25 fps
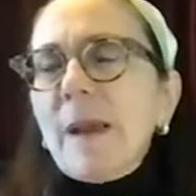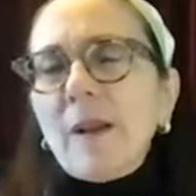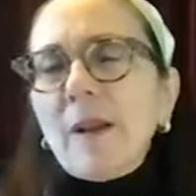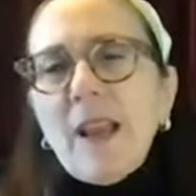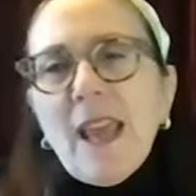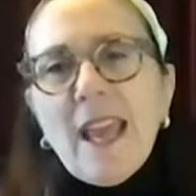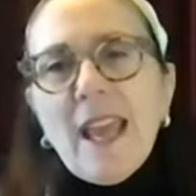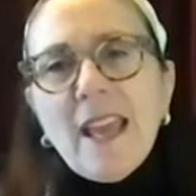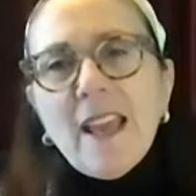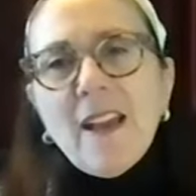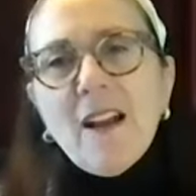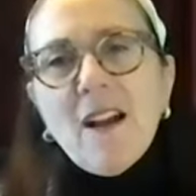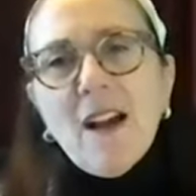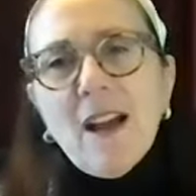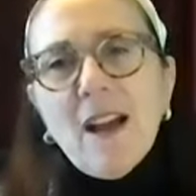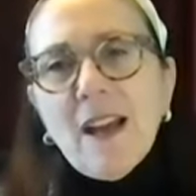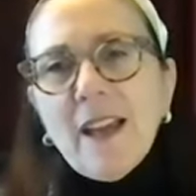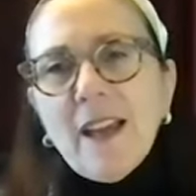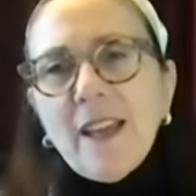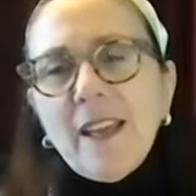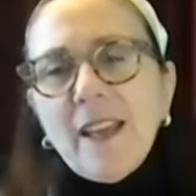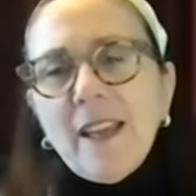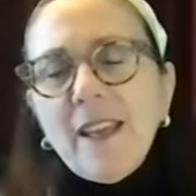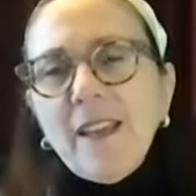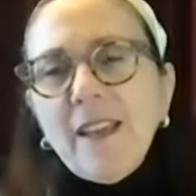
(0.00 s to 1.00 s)

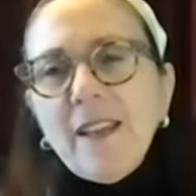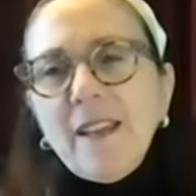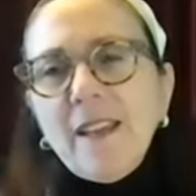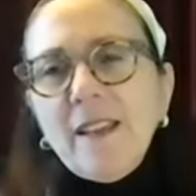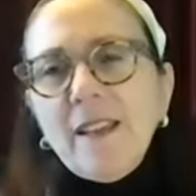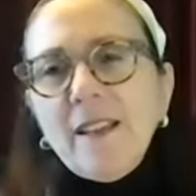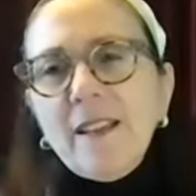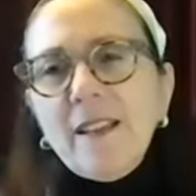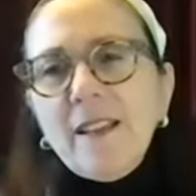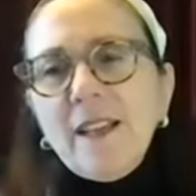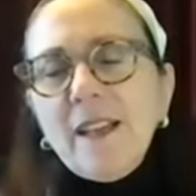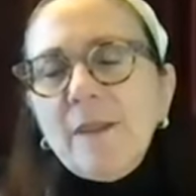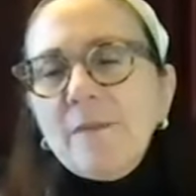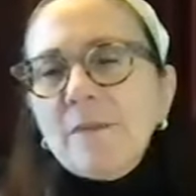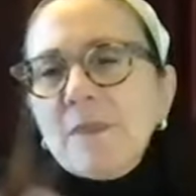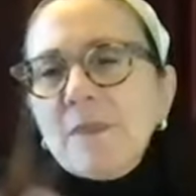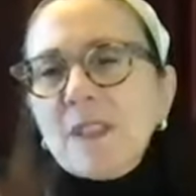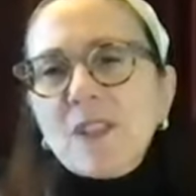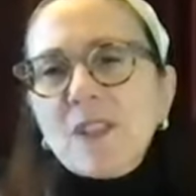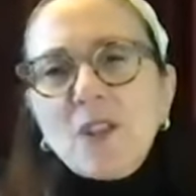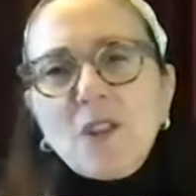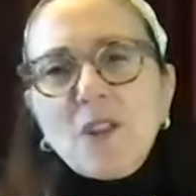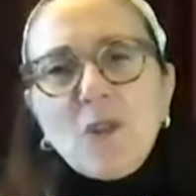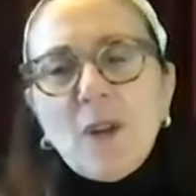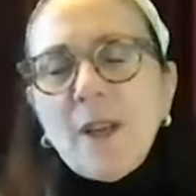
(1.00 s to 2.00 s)
AI
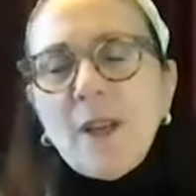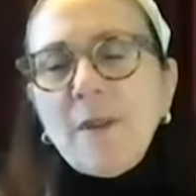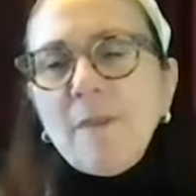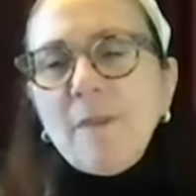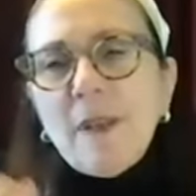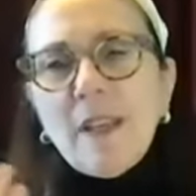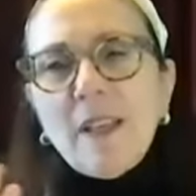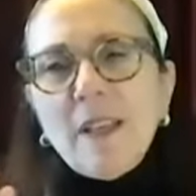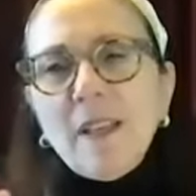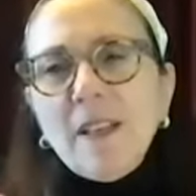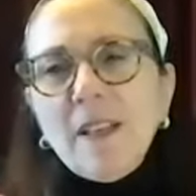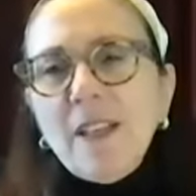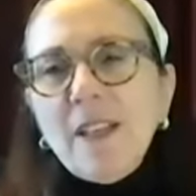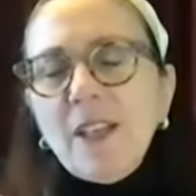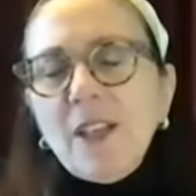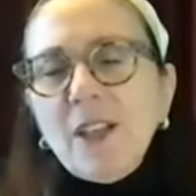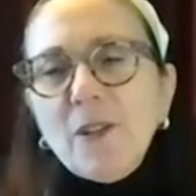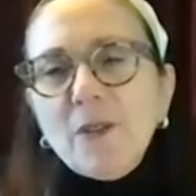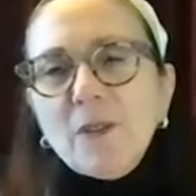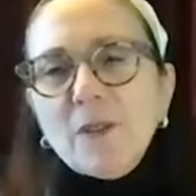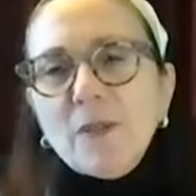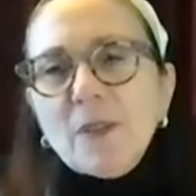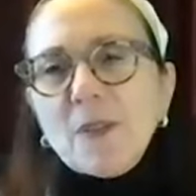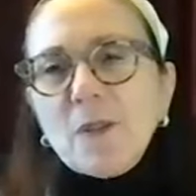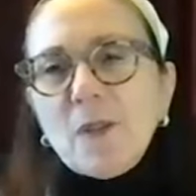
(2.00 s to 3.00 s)

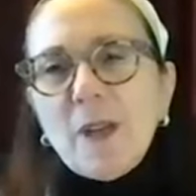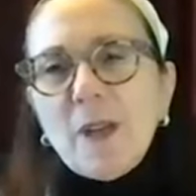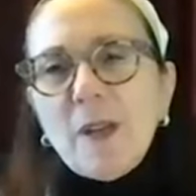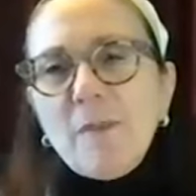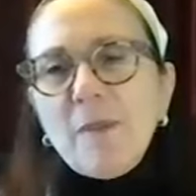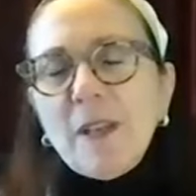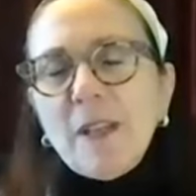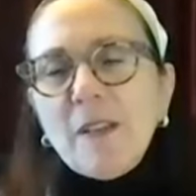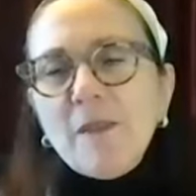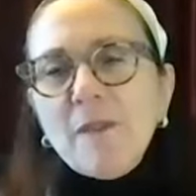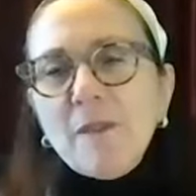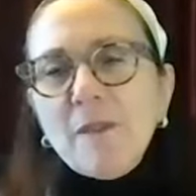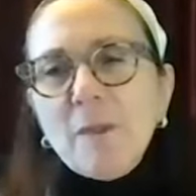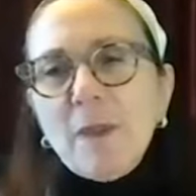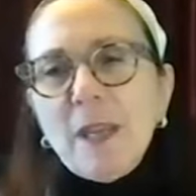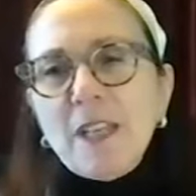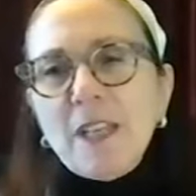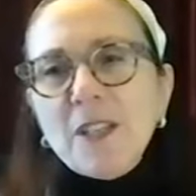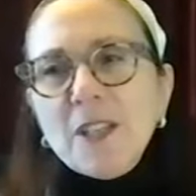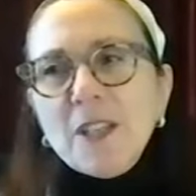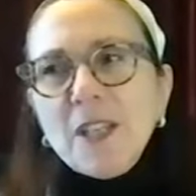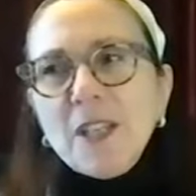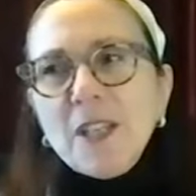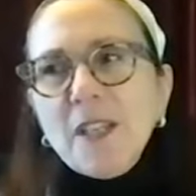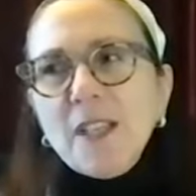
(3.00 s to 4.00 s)
scraping
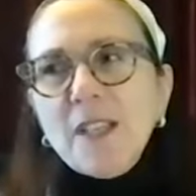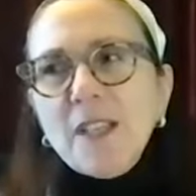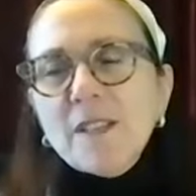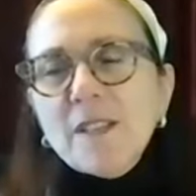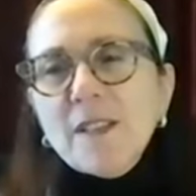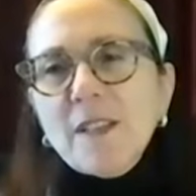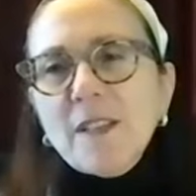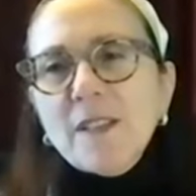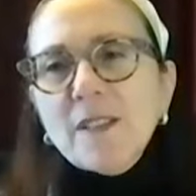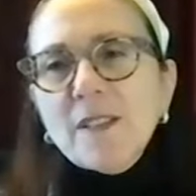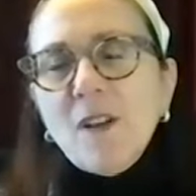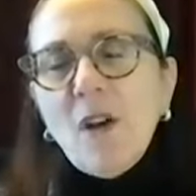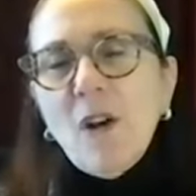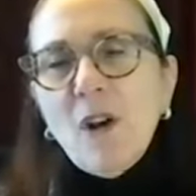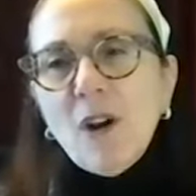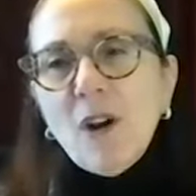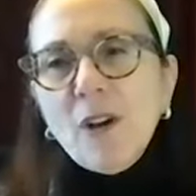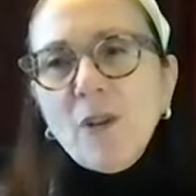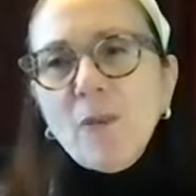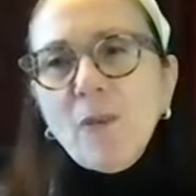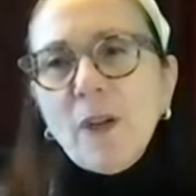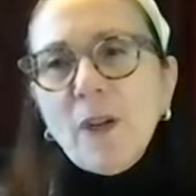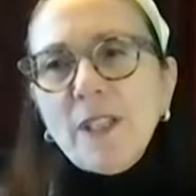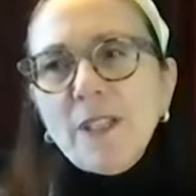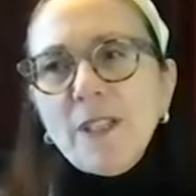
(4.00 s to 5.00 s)
information is a
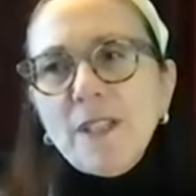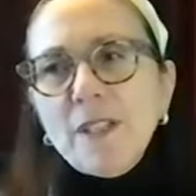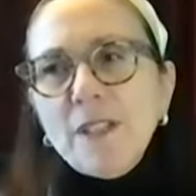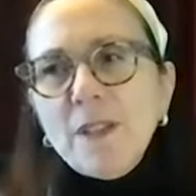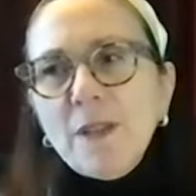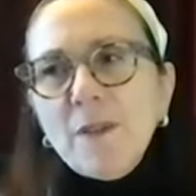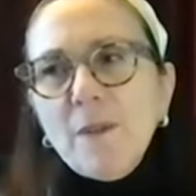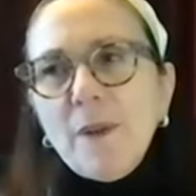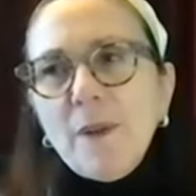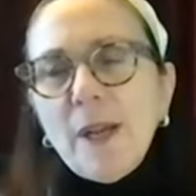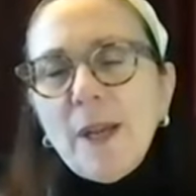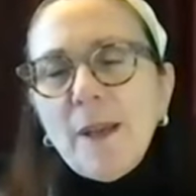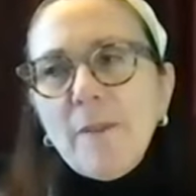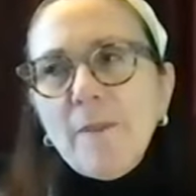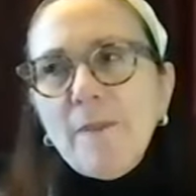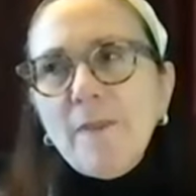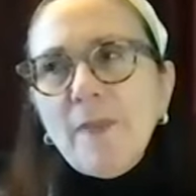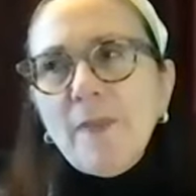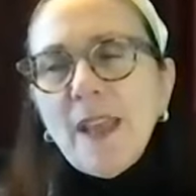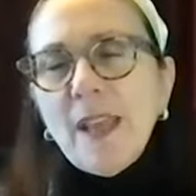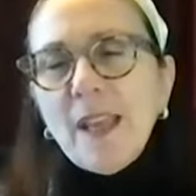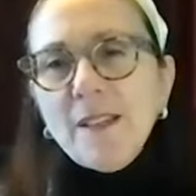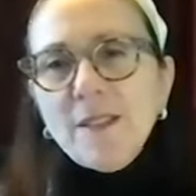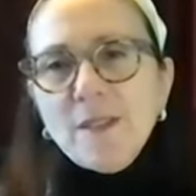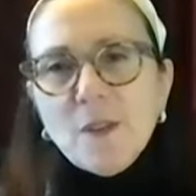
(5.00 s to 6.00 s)
hard one to
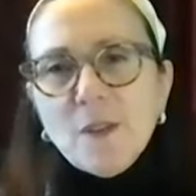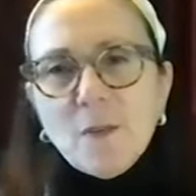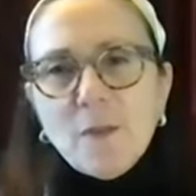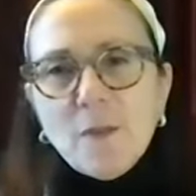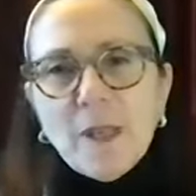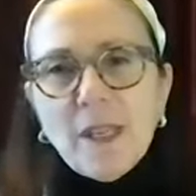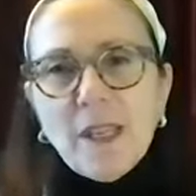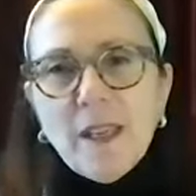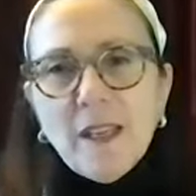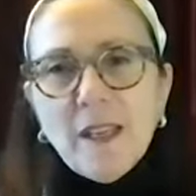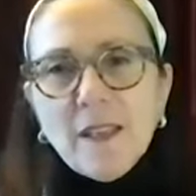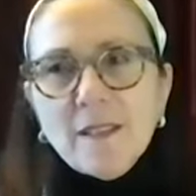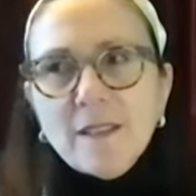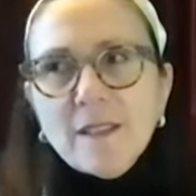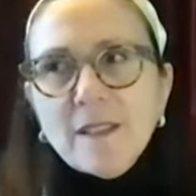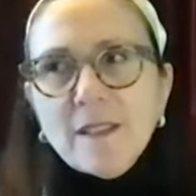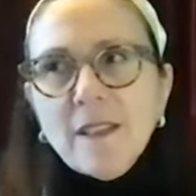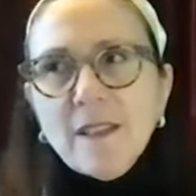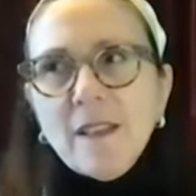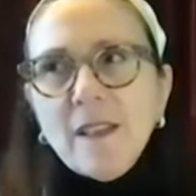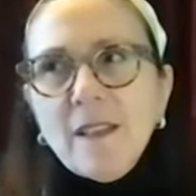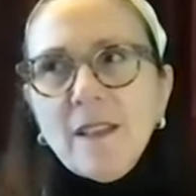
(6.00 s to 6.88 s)
answer, because